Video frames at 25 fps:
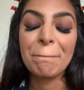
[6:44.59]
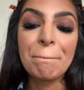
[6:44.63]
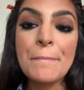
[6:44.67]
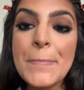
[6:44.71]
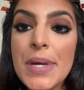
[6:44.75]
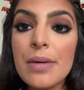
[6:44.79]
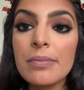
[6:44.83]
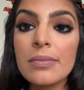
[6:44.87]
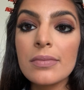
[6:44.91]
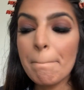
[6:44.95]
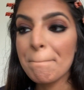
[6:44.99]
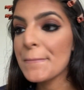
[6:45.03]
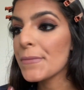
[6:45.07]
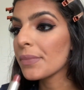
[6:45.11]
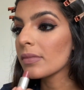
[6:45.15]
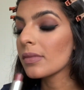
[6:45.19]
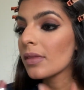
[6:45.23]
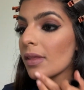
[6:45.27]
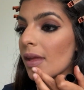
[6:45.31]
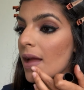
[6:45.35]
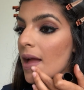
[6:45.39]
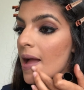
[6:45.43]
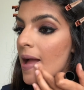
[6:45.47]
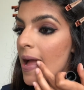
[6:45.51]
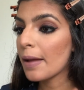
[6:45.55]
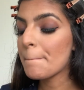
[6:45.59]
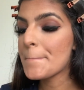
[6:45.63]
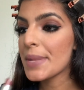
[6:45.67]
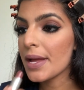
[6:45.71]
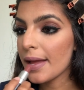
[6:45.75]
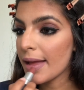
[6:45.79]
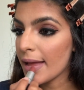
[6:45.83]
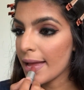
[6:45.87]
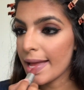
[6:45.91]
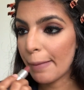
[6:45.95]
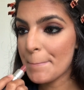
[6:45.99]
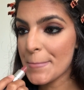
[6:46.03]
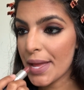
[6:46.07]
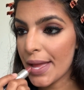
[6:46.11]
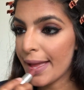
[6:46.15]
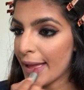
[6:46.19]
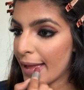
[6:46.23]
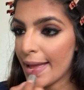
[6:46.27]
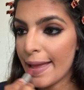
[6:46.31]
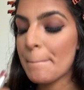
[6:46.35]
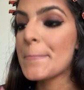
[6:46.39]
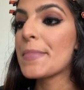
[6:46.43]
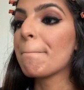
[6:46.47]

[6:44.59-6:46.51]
my favorite lipstick, and I'm putting that on top.